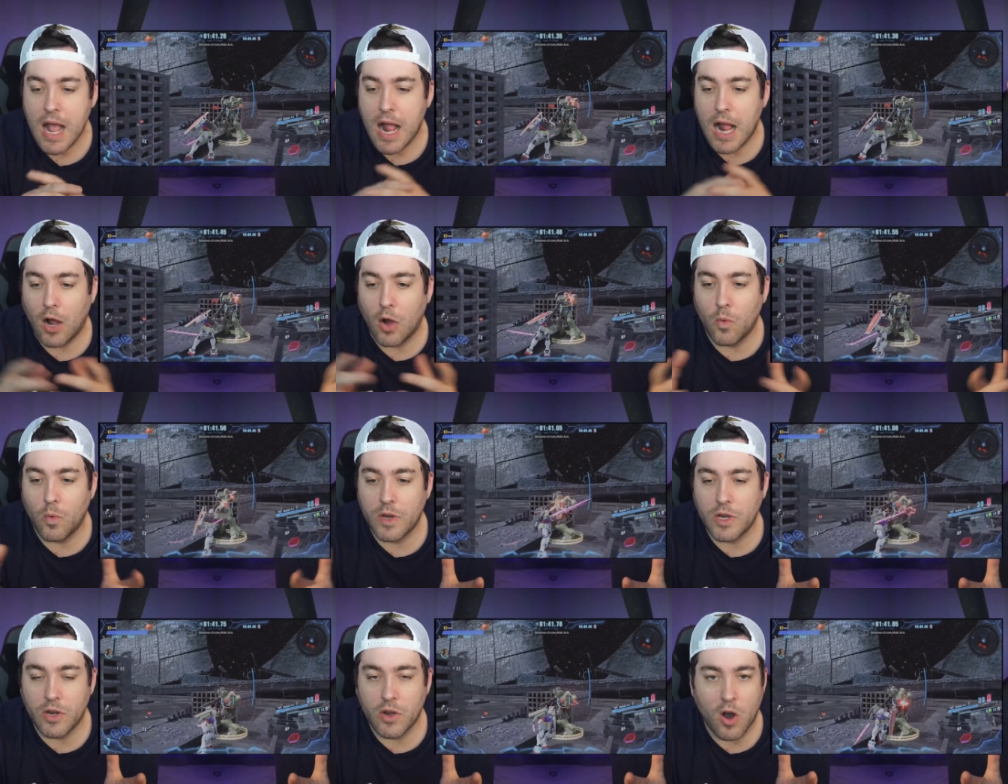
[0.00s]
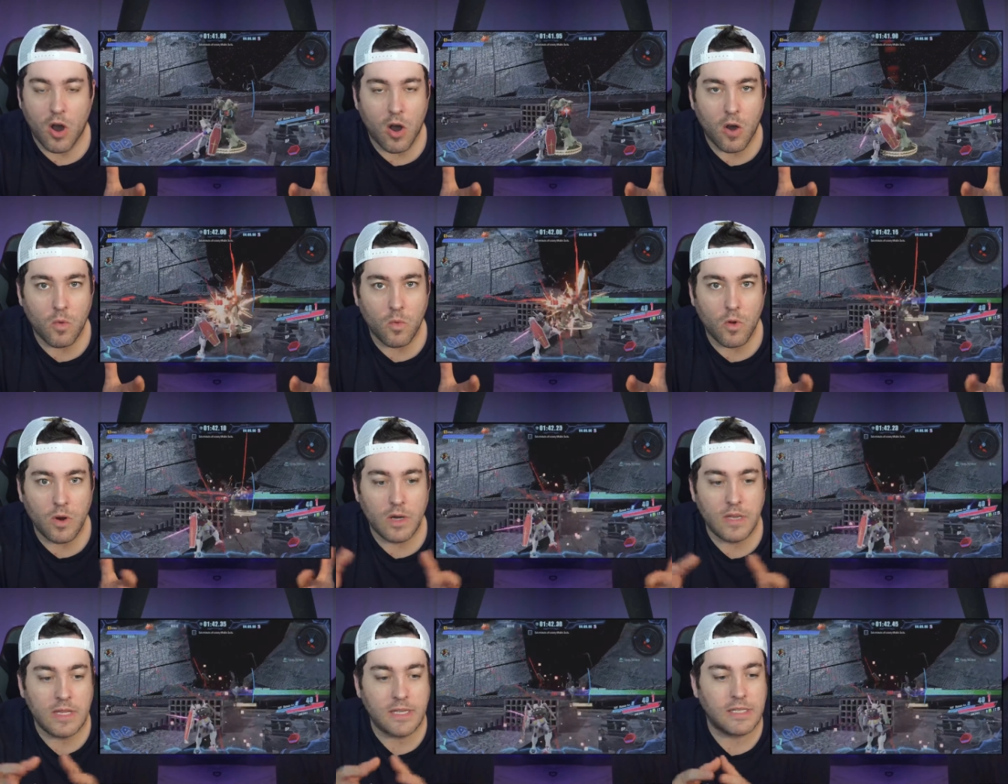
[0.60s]
L1 and
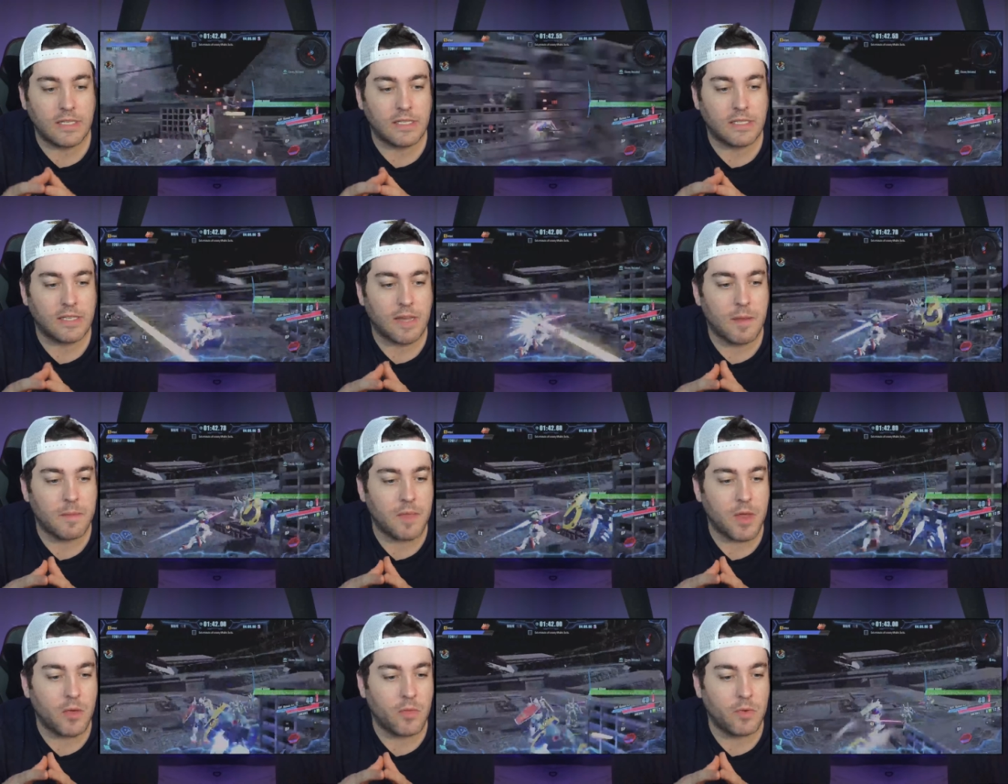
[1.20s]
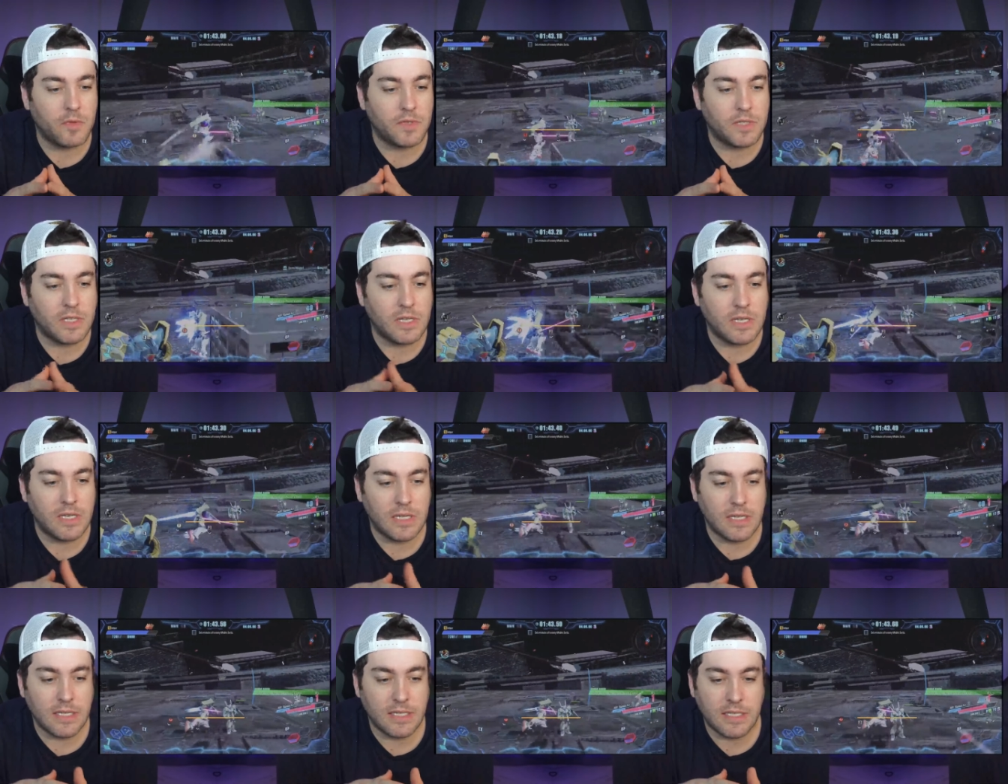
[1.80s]
R1, this is something that we've
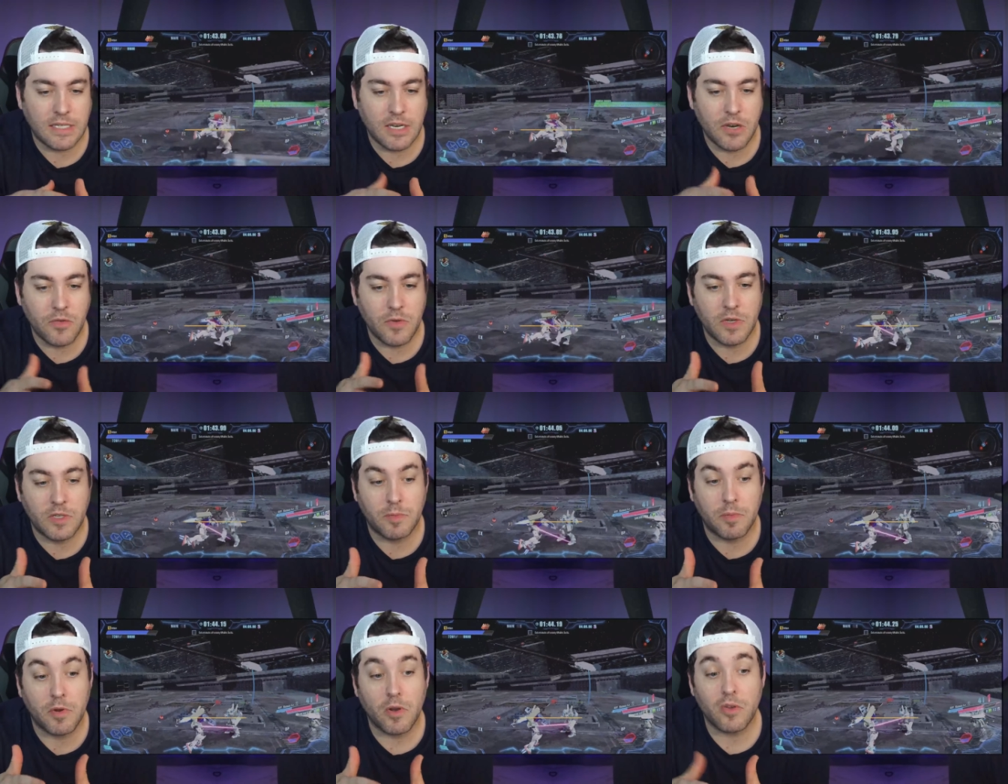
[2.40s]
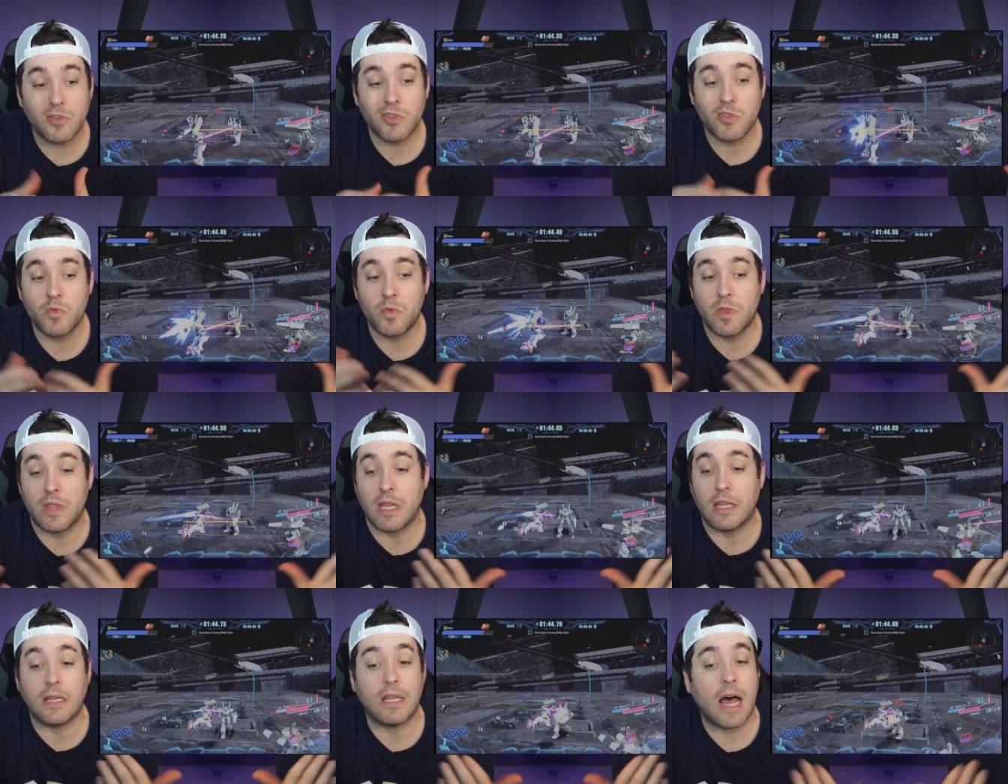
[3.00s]
seen in the series, but also
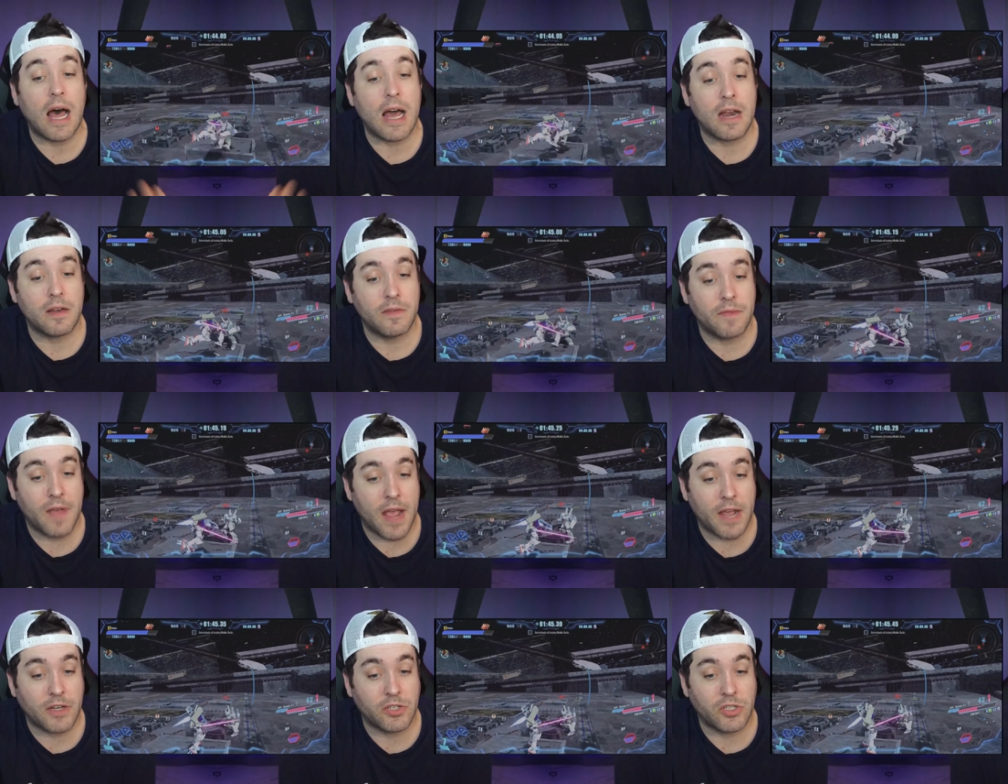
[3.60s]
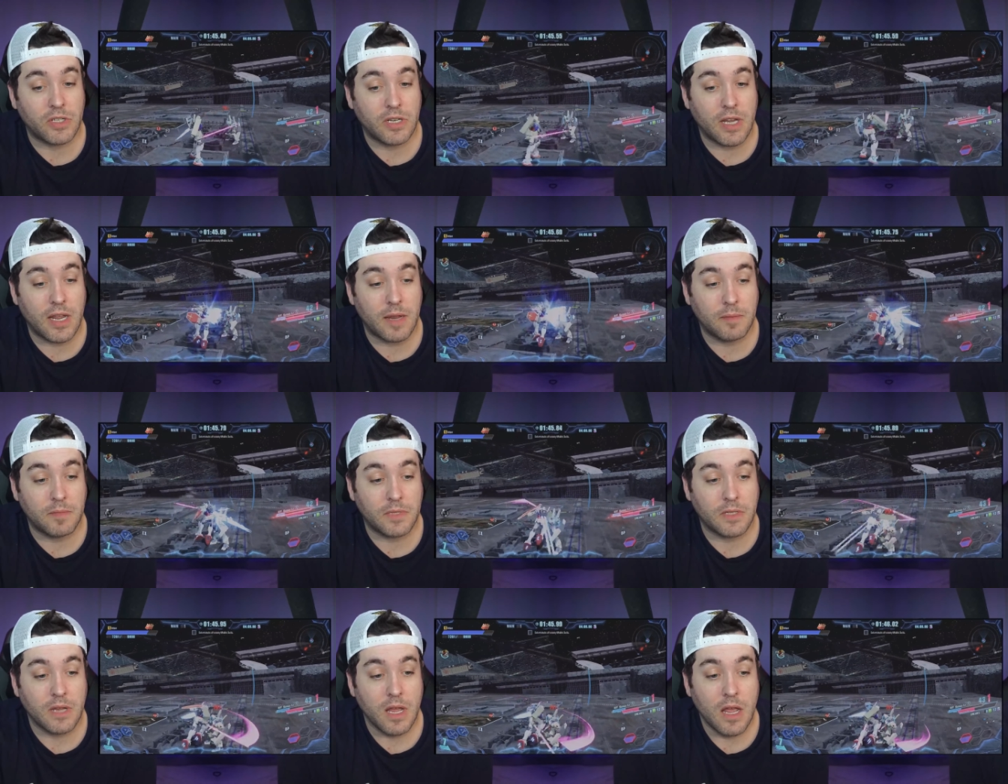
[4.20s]
with a lot of action games